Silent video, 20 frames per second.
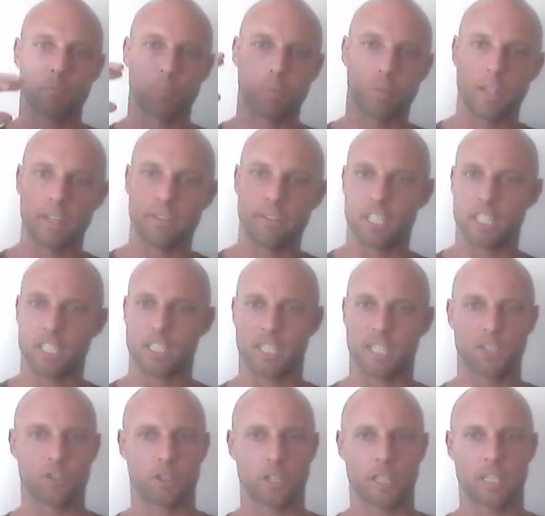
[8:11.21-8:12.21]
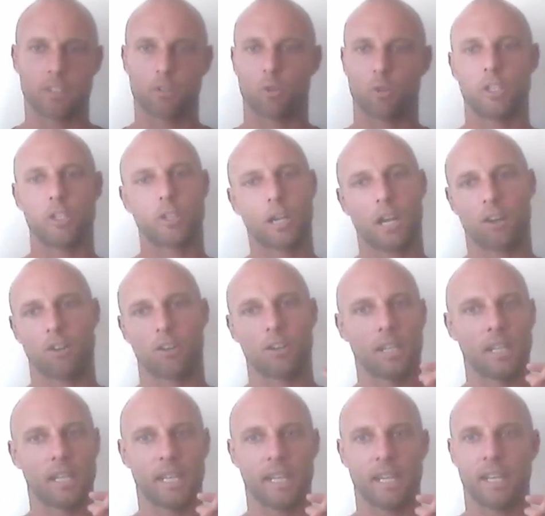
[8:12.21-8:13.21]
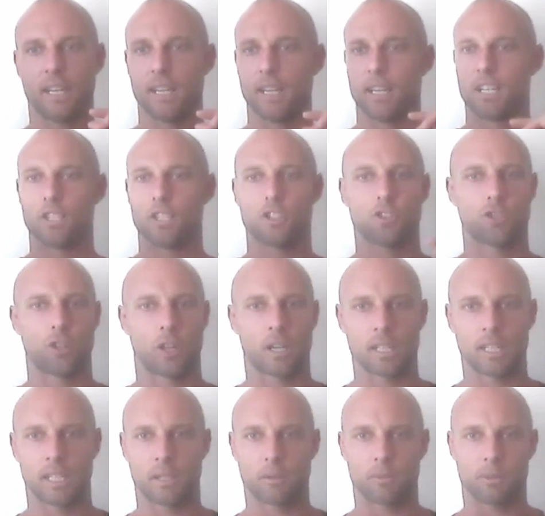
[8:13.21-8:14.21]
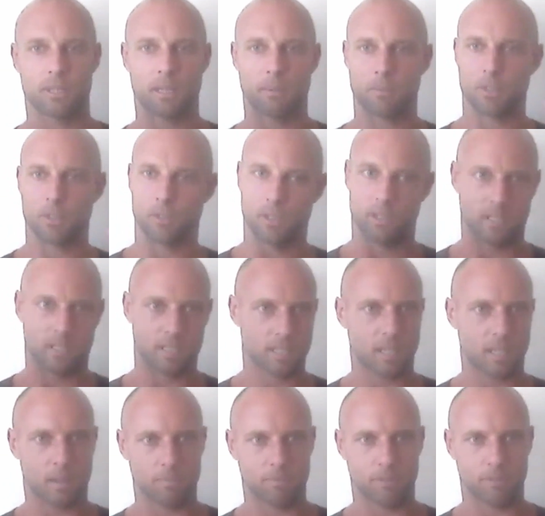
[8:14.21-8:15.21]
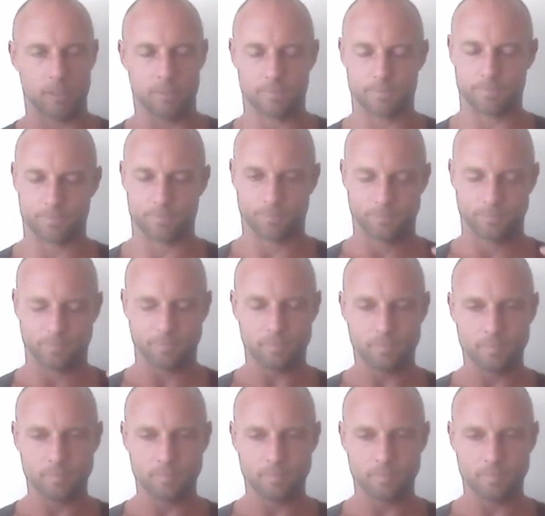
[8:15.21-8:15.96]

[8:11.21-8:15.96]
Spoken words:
if you have previous injuries or you're currently struggling with some sort of discomfort,